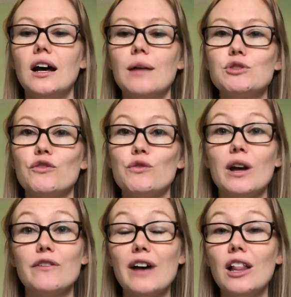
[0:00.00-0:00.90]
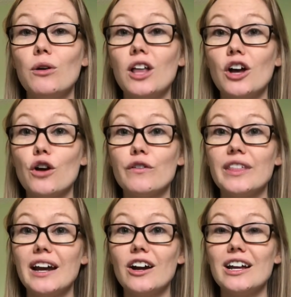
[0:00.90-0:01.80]
So if you want to follow along over
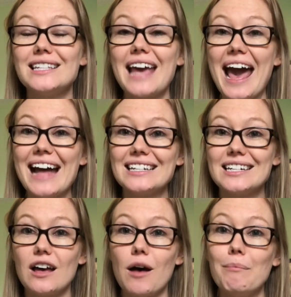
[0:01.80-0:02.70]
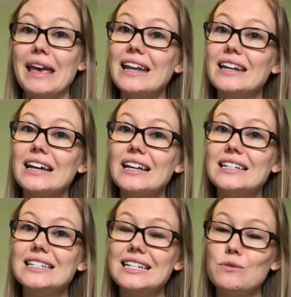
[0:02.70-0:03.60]
there, it's at Amanda
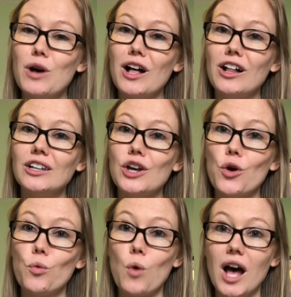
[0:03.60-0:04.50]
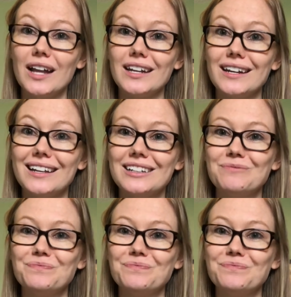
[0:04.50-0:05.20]
Dewald 1.